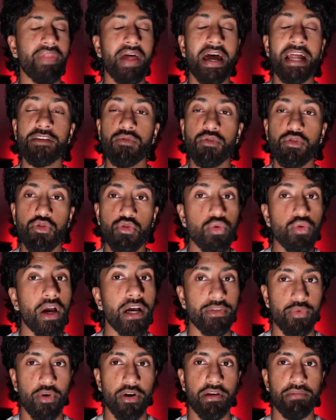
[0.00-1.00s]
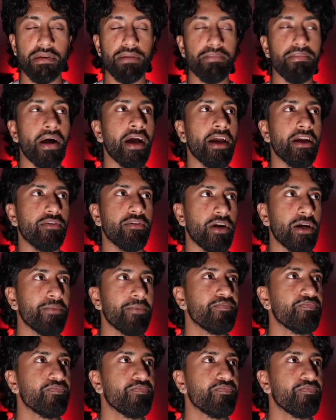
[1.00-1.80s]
That is when you guys want to be buying, right?